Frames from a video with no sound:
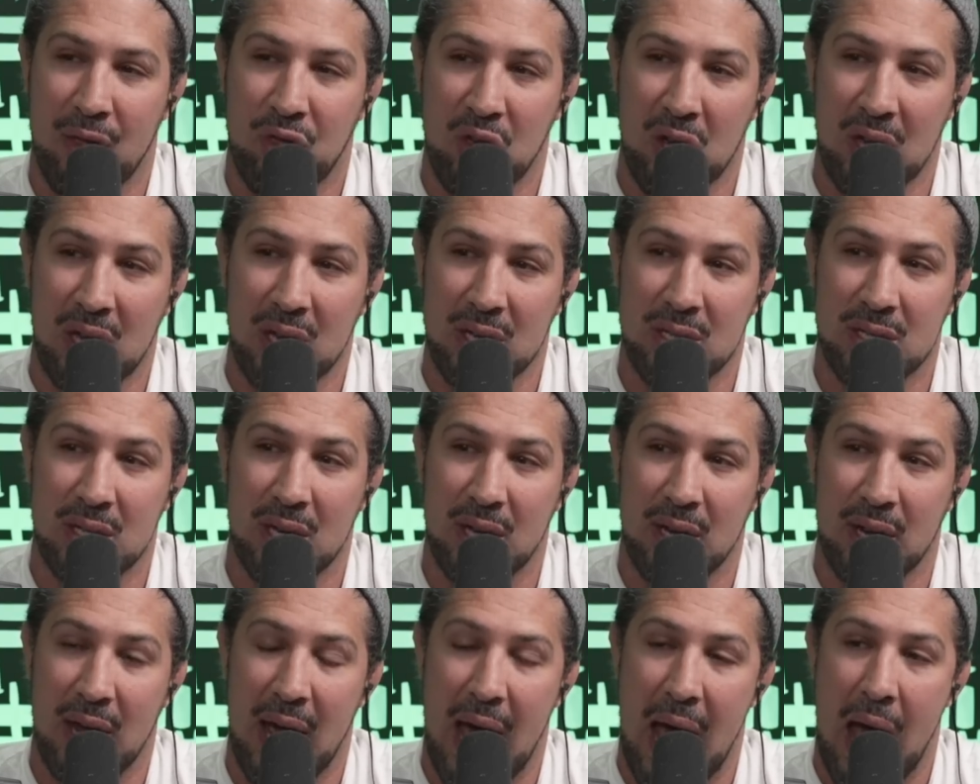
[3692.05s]
I think he's
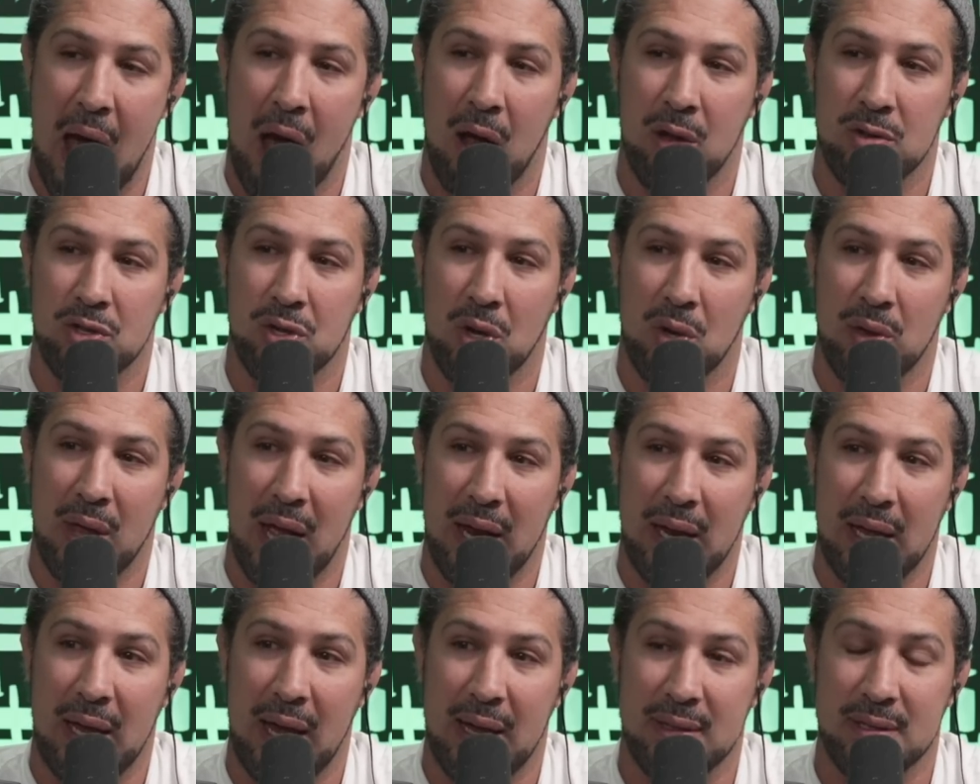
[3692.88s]
seen an Aljo
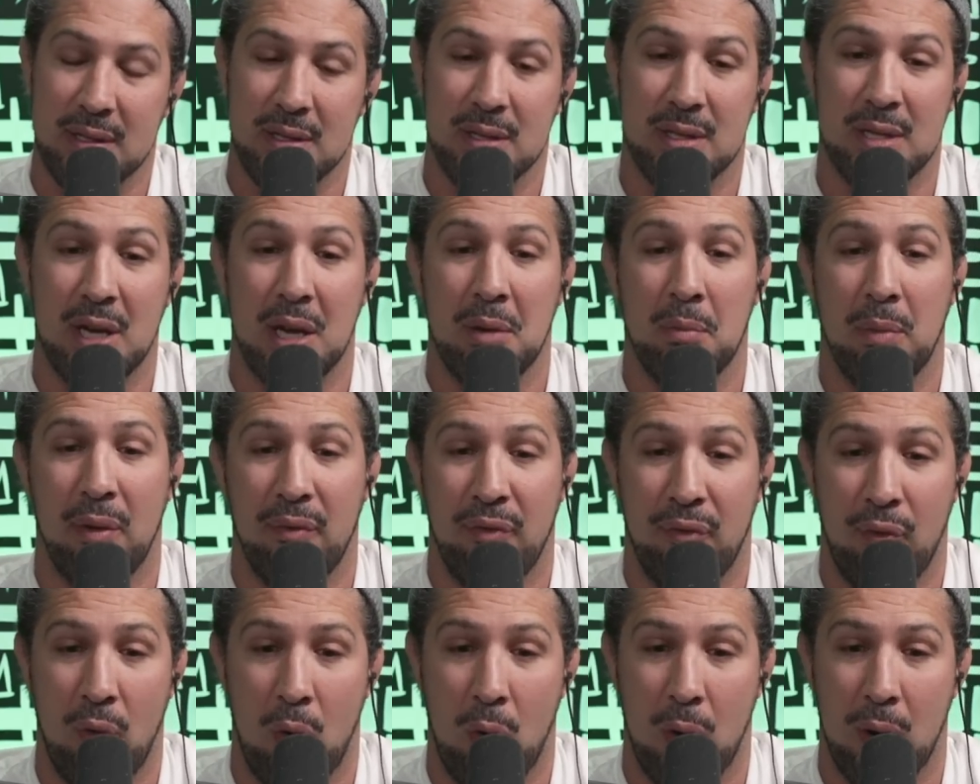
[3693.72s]
that he hasn't seen
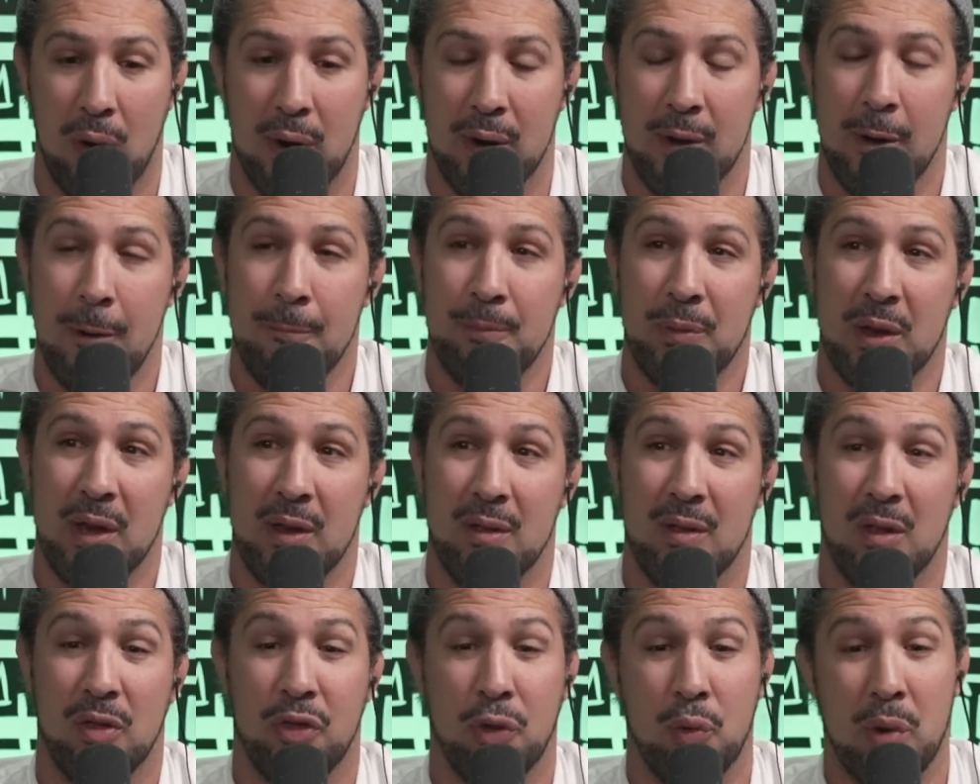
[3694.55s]
before.
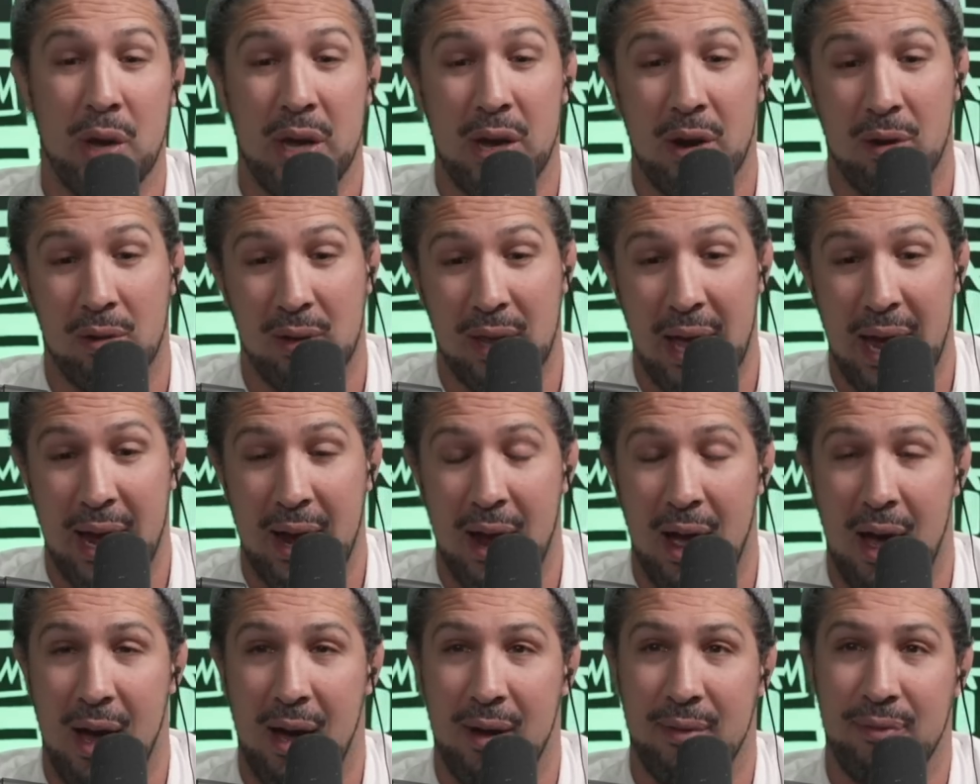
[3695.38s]
He's a three year
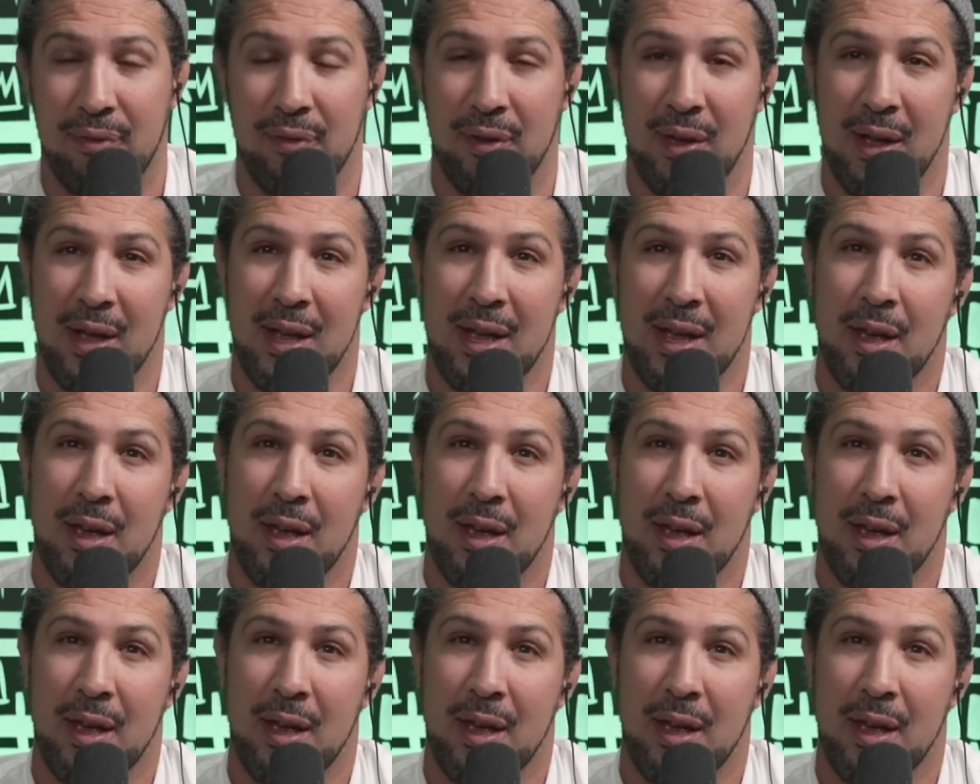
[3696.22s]
layoff.